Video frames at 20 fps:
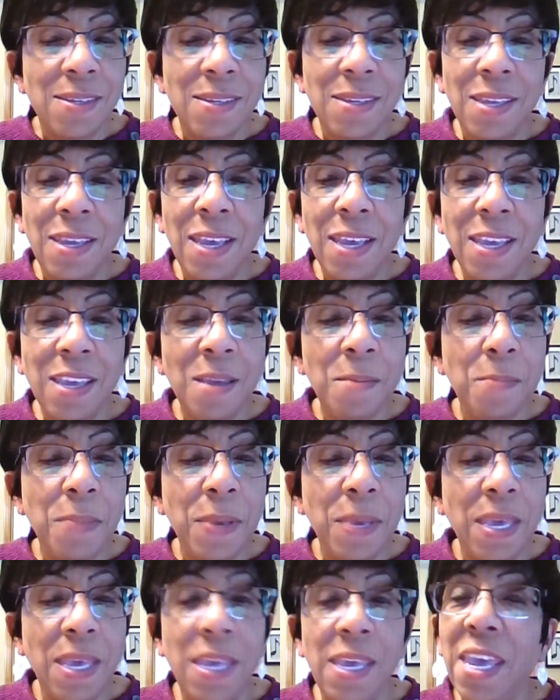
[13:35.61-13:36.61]
it can
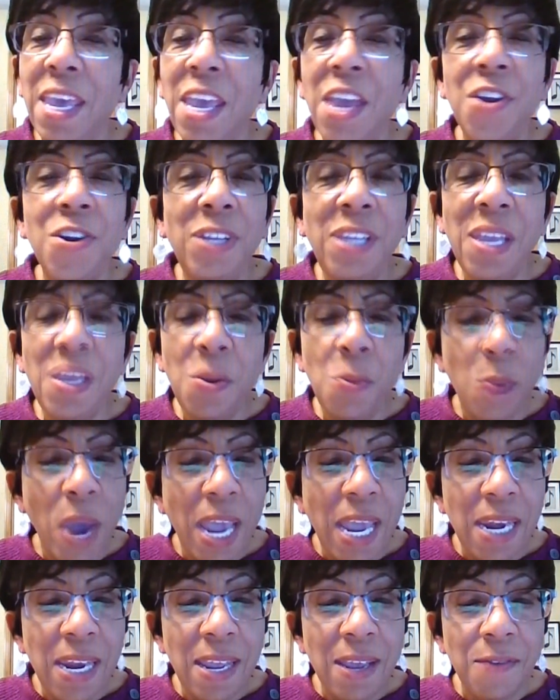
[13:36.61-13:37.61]
be eagerly
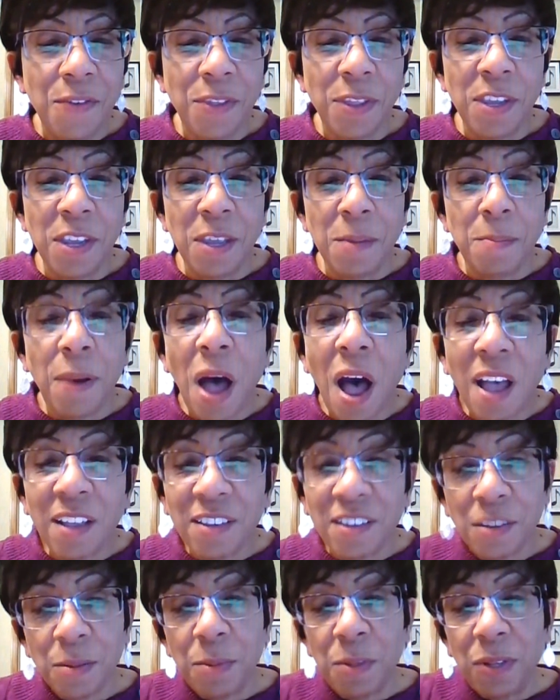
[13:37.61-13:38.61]
waiting for the
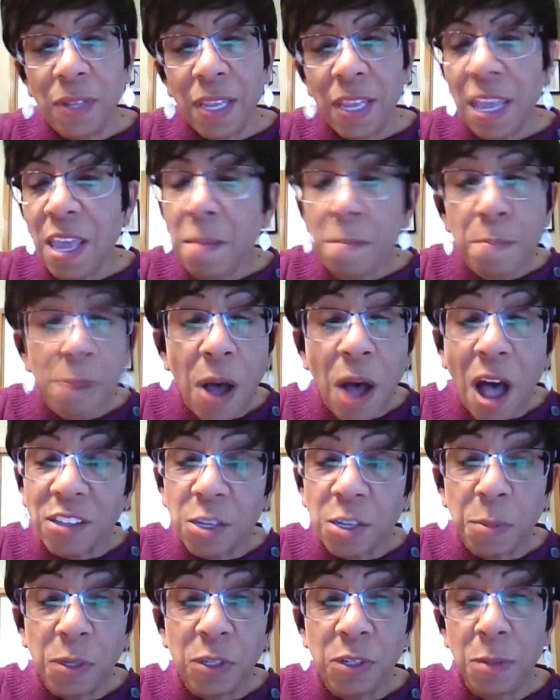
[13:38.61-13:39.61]
possible,
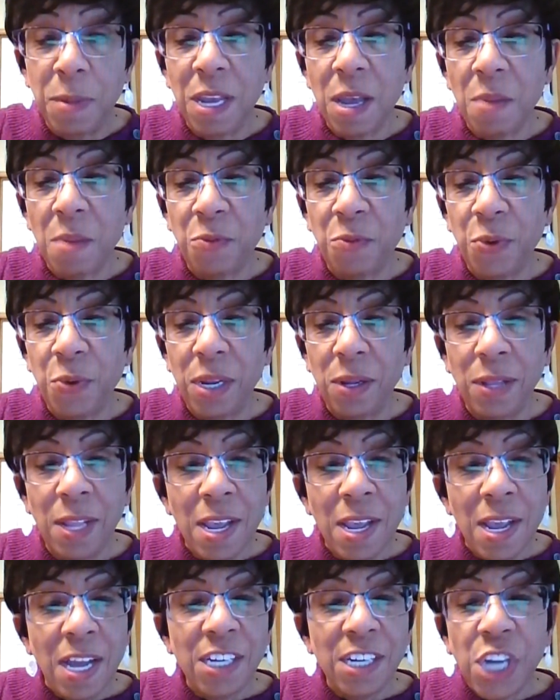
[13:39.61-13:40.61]
impossible to become real.
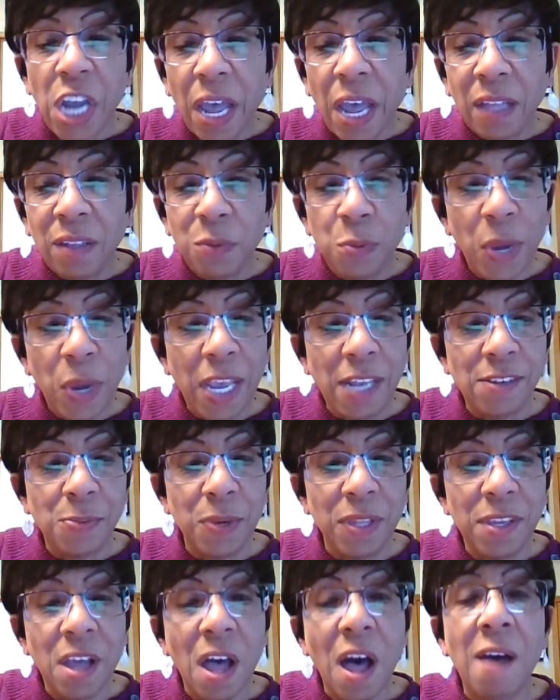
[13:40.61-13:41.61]
A child waits
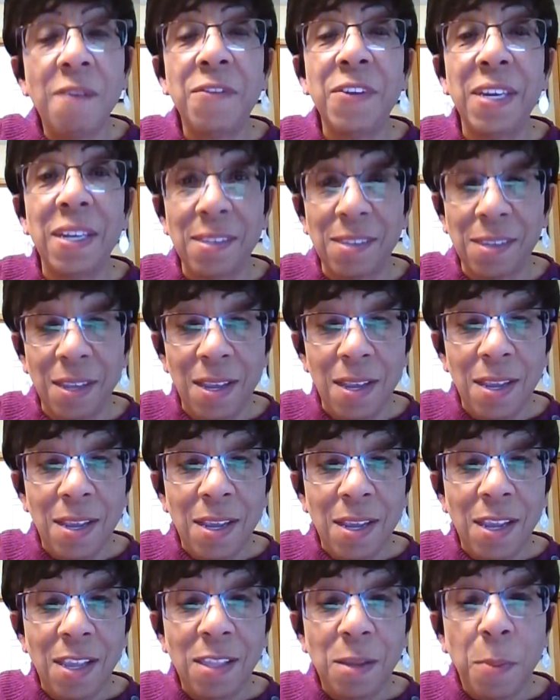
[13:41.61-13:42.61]
with confidence
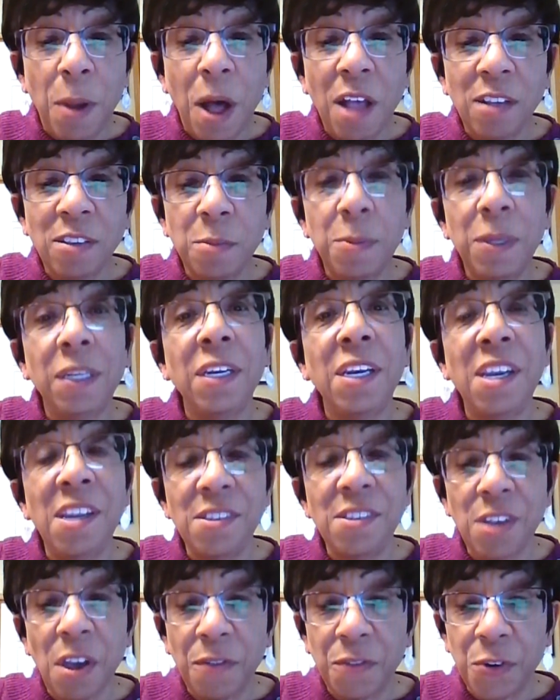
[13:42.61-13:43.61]
in the
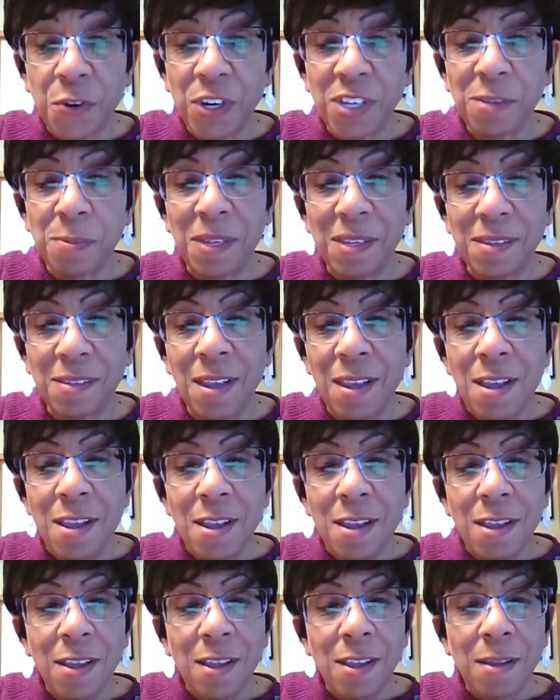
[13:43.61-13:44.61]
possibilities of Christmas.
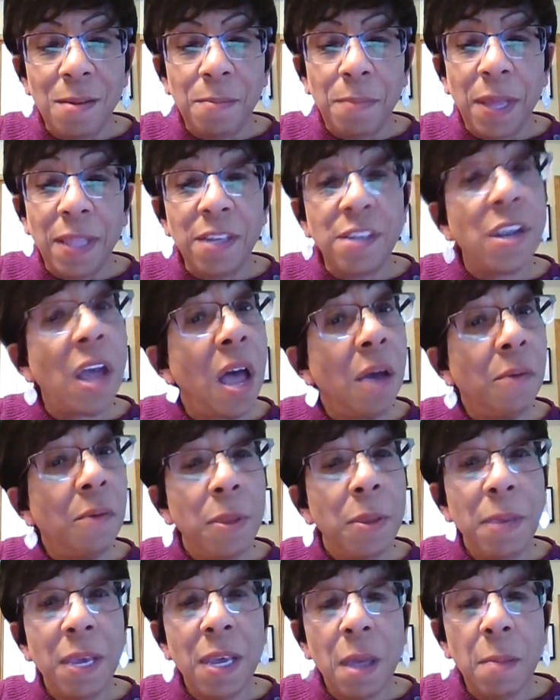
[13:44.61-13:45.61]
By the time
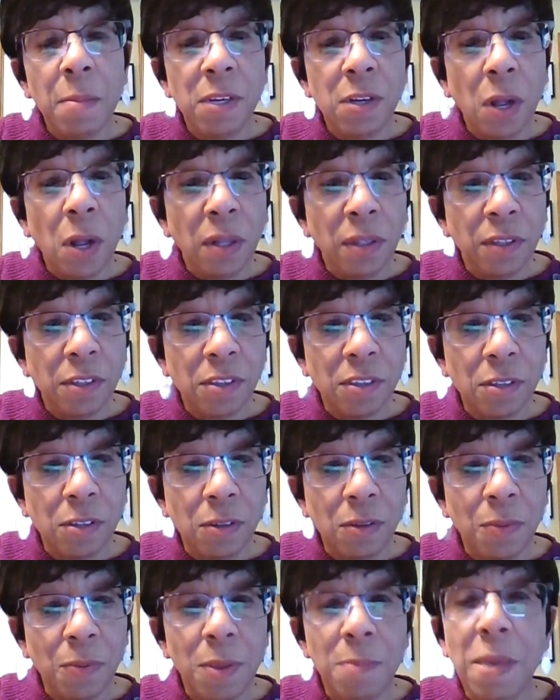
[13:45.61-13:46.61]
we become adults,
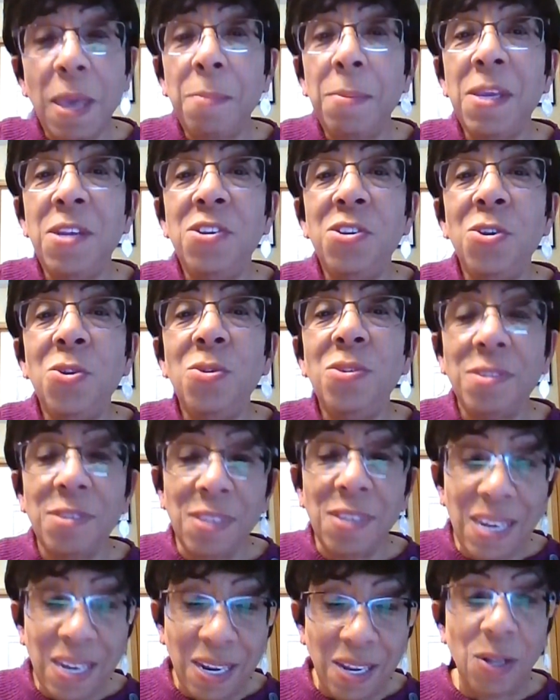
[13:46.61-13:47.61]
we may be too
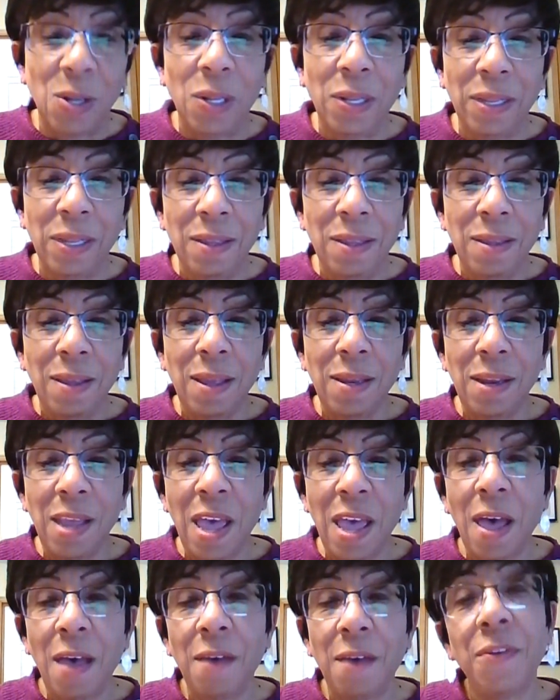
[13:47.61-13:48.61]
cynical and
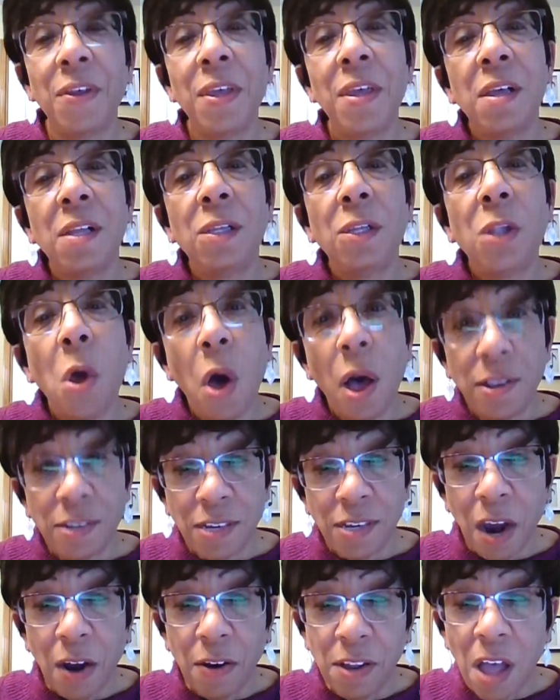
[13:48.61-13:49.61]
have
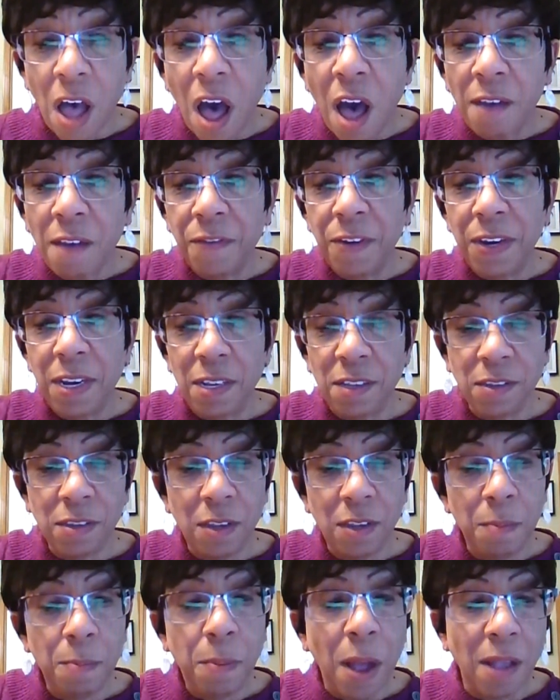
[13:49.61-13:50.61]
lost our confidence
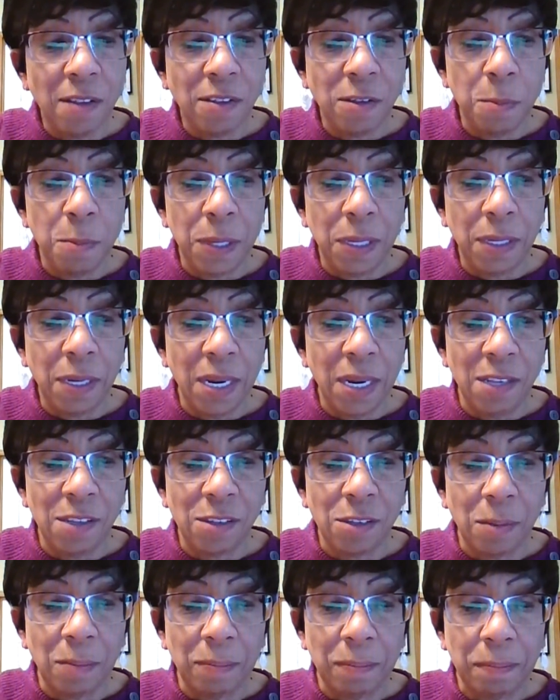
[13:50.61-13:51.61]
in possibilities.